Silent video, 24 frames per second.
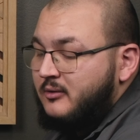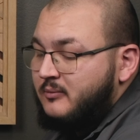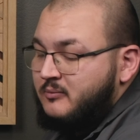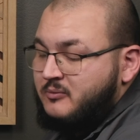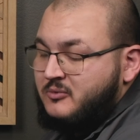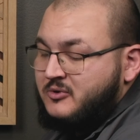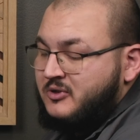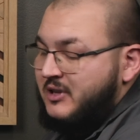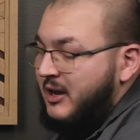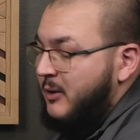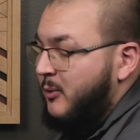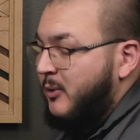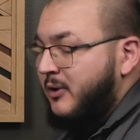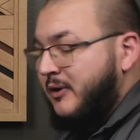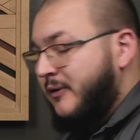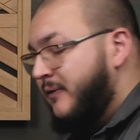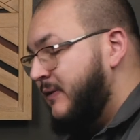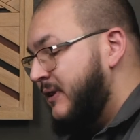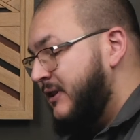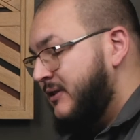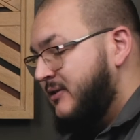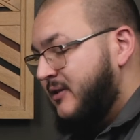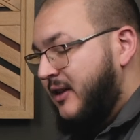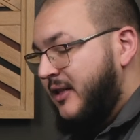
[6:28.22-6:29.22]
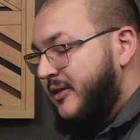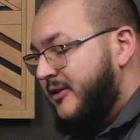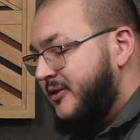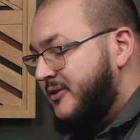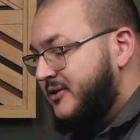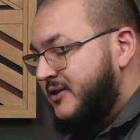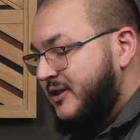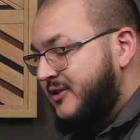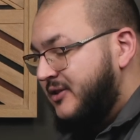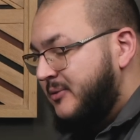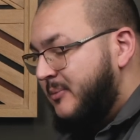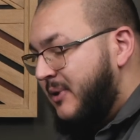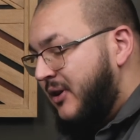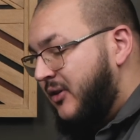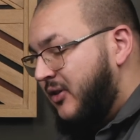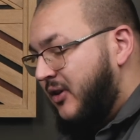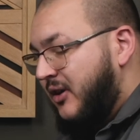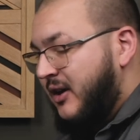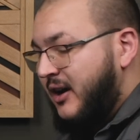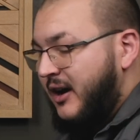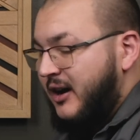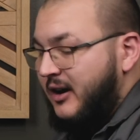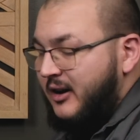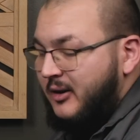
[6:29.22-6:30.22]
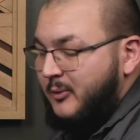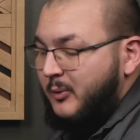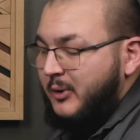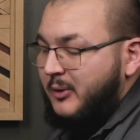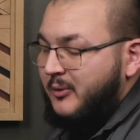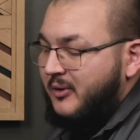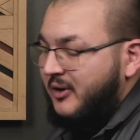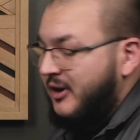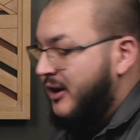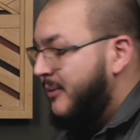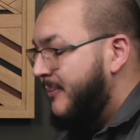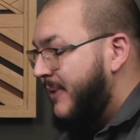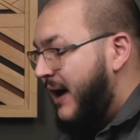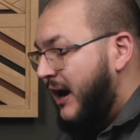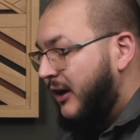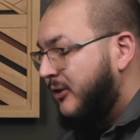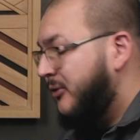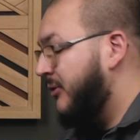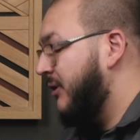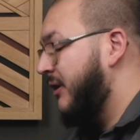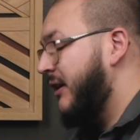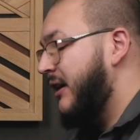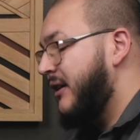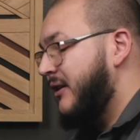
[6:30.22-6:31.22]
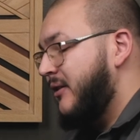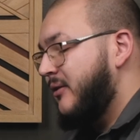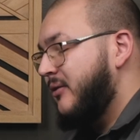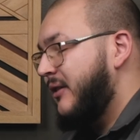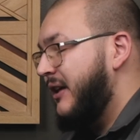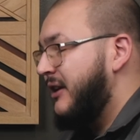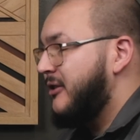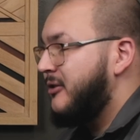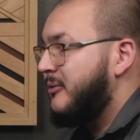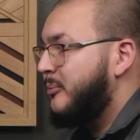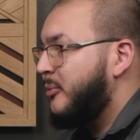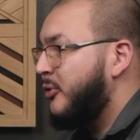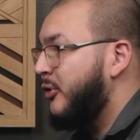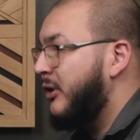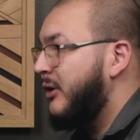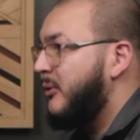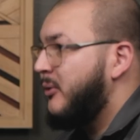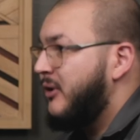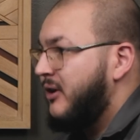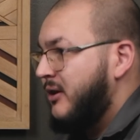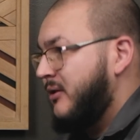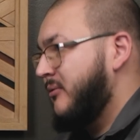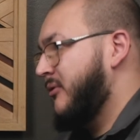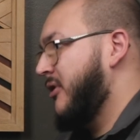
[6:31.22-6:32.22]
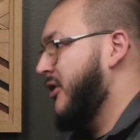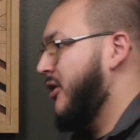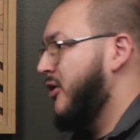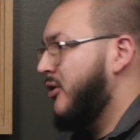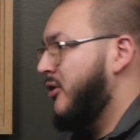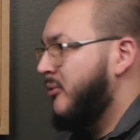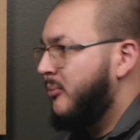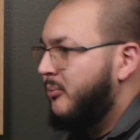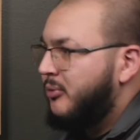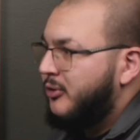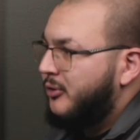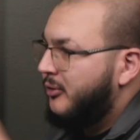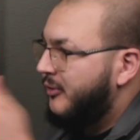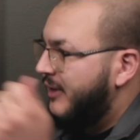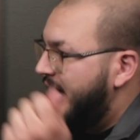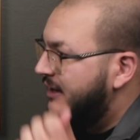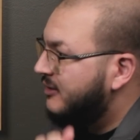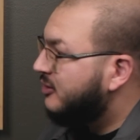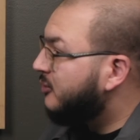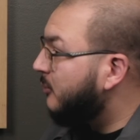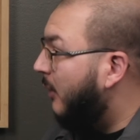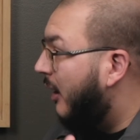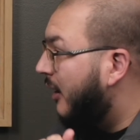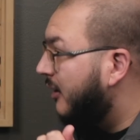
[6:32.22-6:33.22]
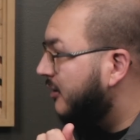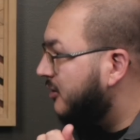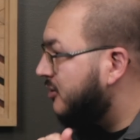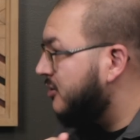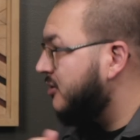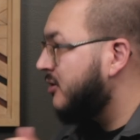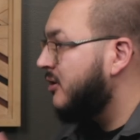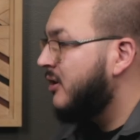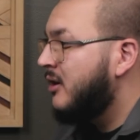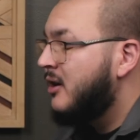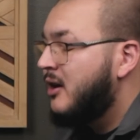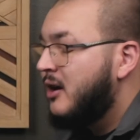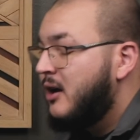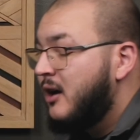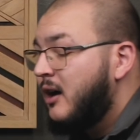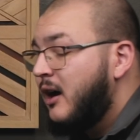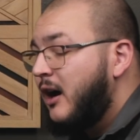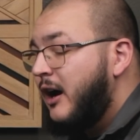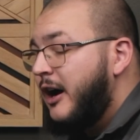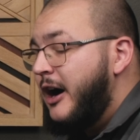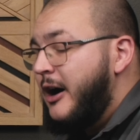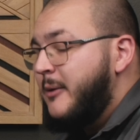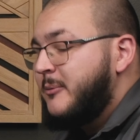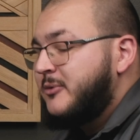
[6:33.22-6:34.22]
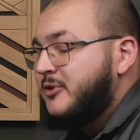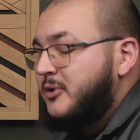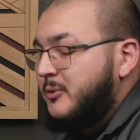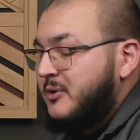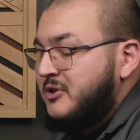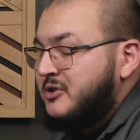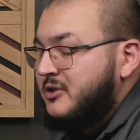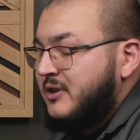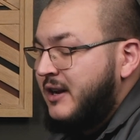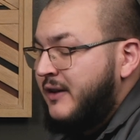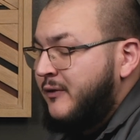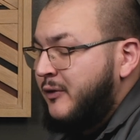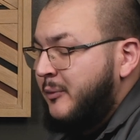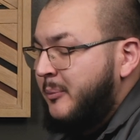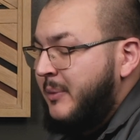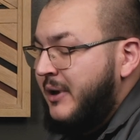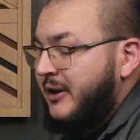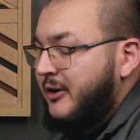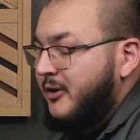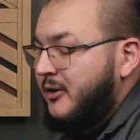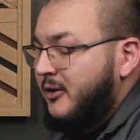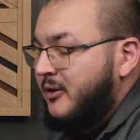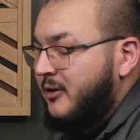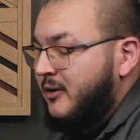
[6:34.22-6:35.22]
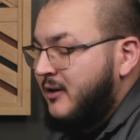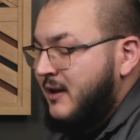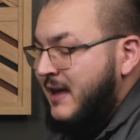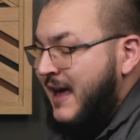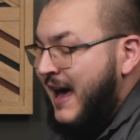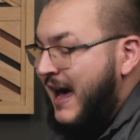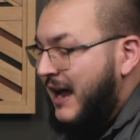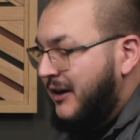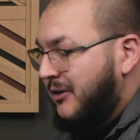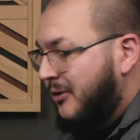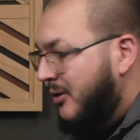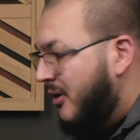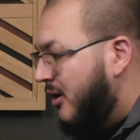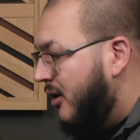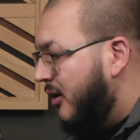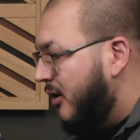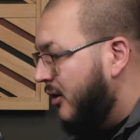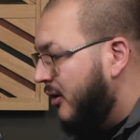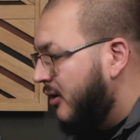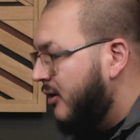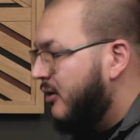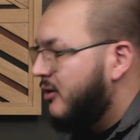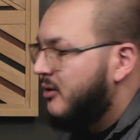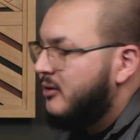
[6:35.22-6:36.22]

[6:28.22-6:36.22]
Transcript: say one of these leathers doesn't make the cut and we want to come back to it at a later point, we can go pull that swatch. So we should have a better catalog